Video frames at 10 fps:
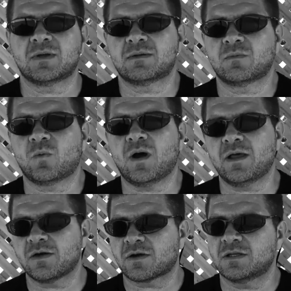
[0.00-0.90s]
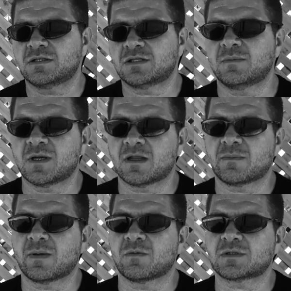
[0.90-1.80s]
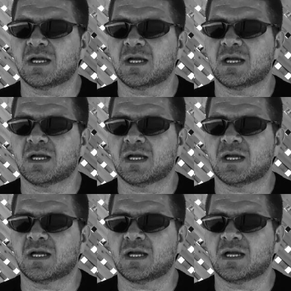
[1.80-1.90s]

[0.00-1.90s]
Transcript: But while you're consuming other people's